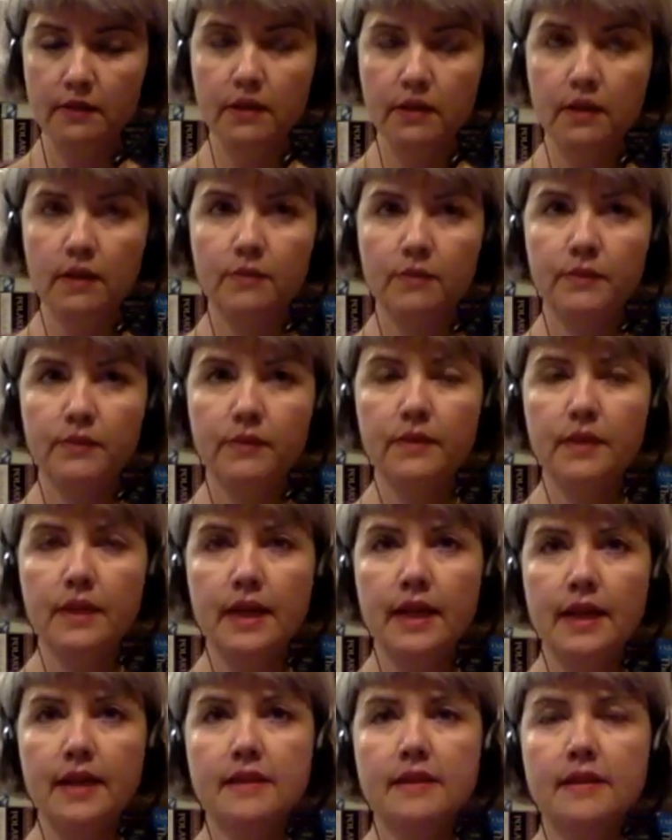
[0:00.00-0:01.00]
um, the
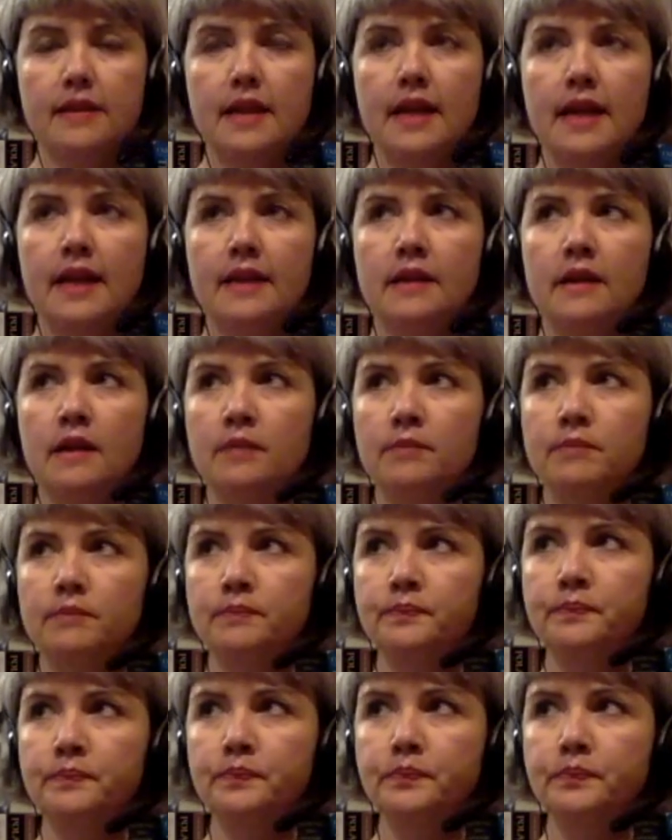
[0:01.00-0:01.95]
guest, and um,